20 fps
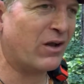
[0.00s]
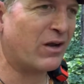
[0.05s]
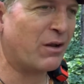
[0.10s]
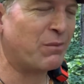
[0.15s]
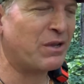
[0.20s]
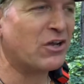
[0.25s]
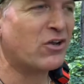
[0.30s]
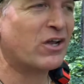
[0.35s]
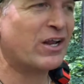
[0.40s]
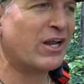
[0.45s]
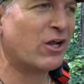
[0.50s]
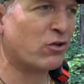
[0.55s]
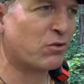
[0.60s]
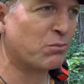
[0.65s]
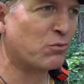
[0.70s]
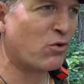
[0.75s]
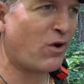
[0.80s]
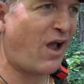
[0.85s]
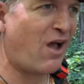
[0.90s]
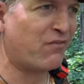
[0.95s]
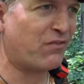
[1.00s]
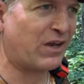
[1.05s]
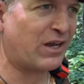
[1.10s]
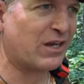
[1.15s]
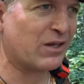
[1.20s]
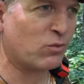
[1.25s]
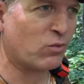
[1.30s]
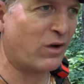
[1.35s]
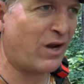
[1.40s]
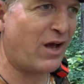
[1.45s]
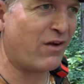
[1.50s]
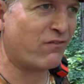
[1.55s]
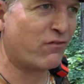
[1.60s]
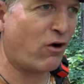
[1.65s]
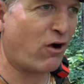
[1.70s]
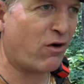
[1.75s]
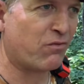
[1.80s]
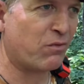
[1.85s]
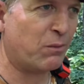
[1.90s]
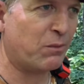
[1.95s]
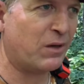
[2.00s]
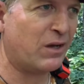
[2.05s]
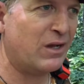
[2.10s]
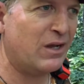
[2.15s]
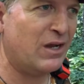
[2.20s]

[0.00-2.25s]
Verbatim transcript: I mean, you can hear some traffic because we're not far from a,